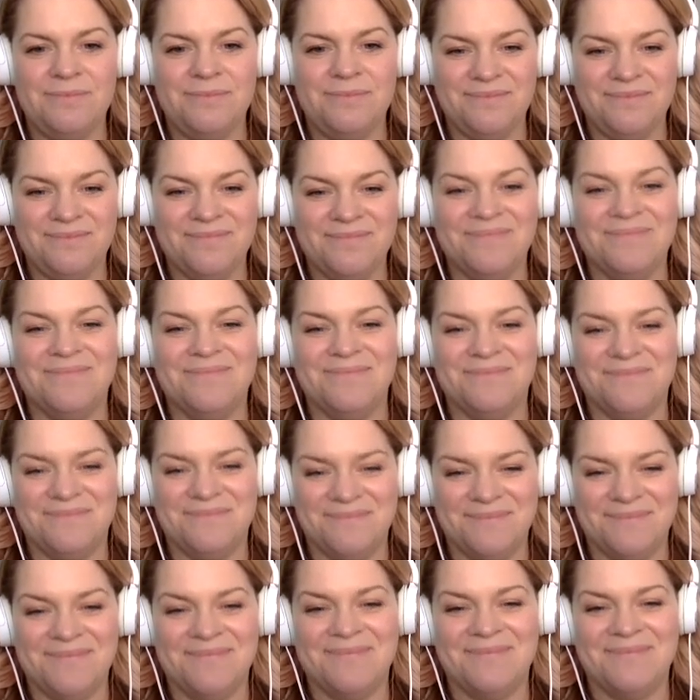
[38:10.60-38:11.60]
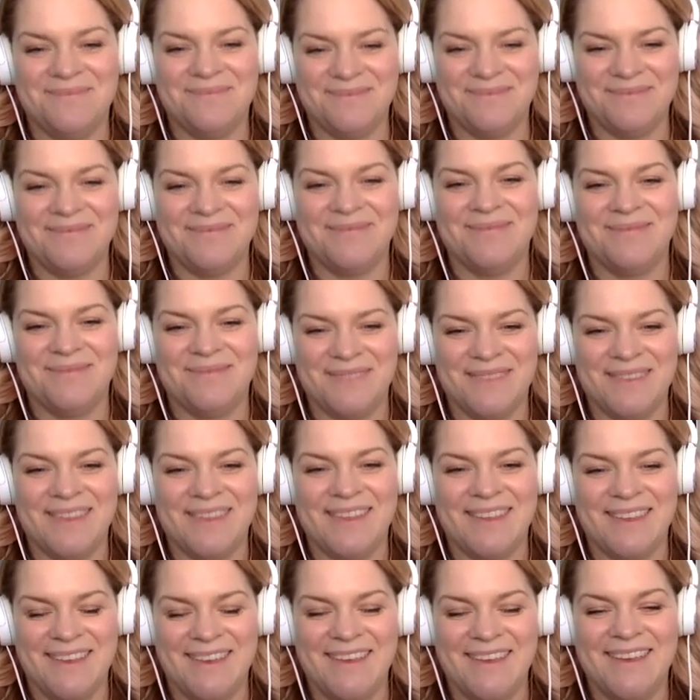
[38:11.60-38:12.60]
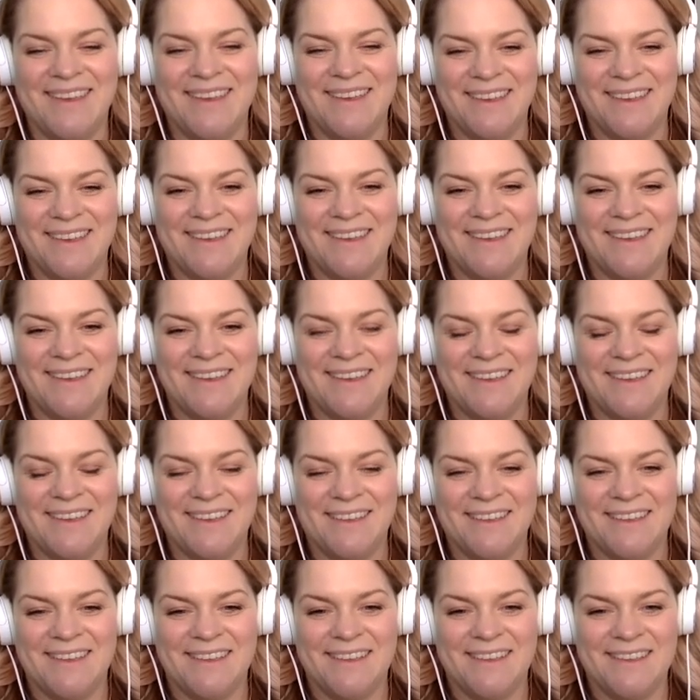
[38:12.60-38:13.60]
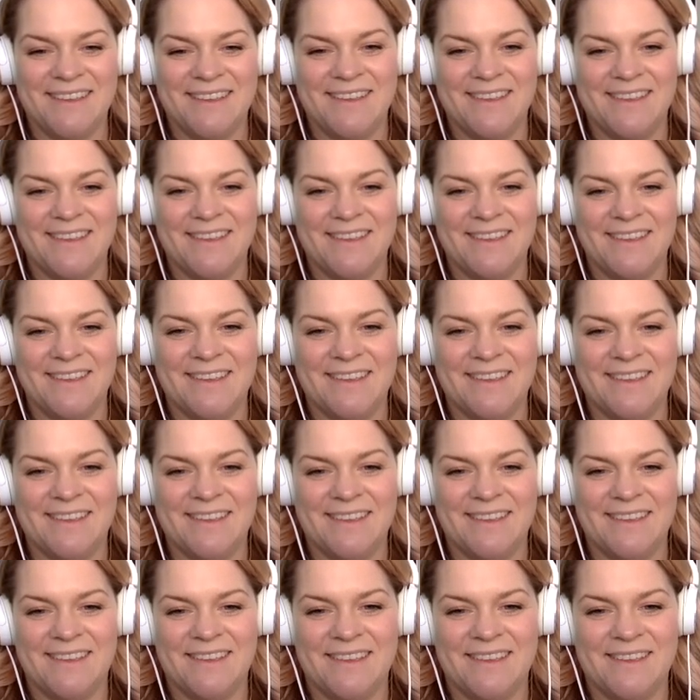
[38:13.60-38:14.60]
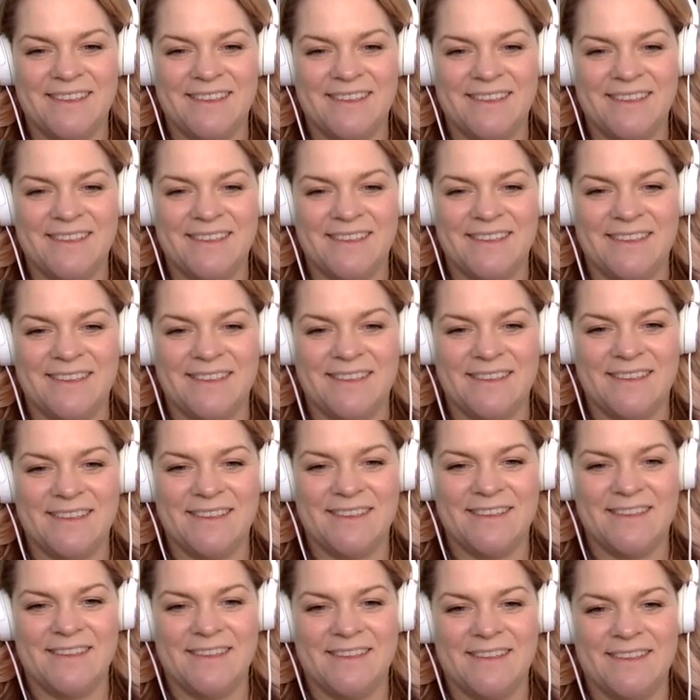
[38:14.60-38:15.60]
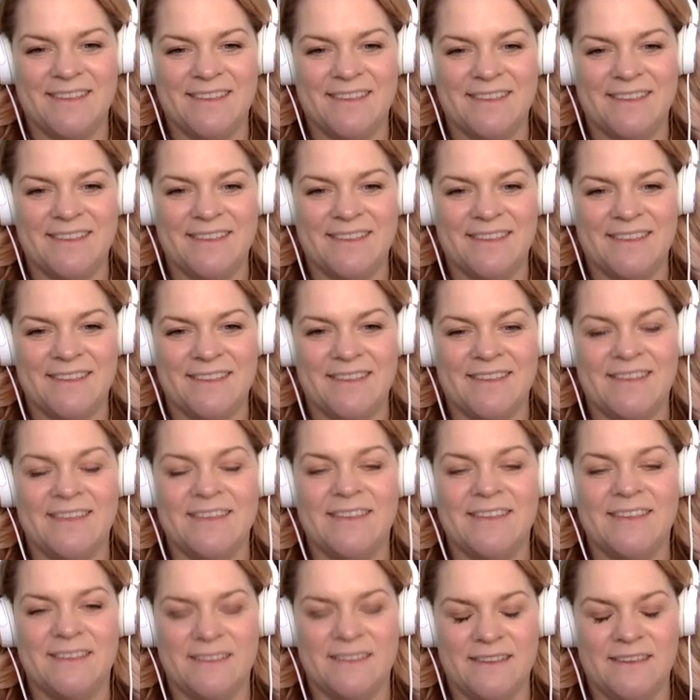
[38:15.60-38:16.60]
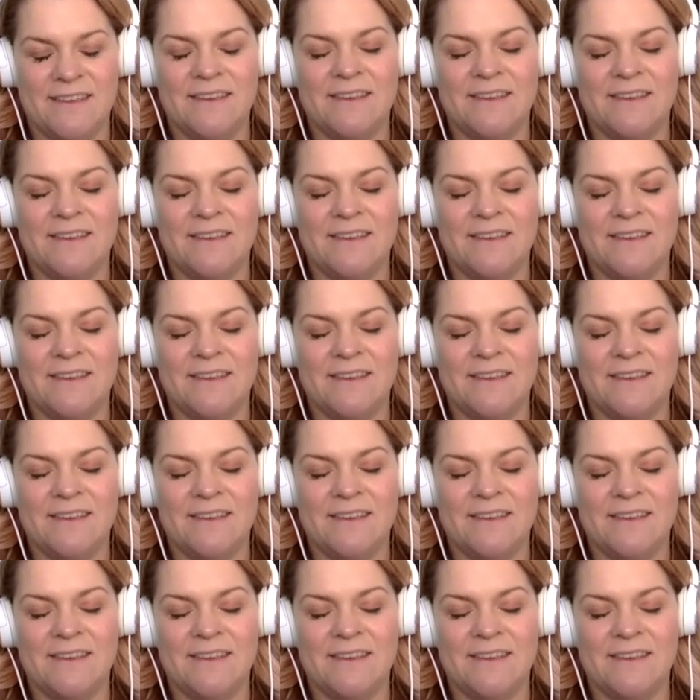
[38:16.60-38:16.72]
(not speaking)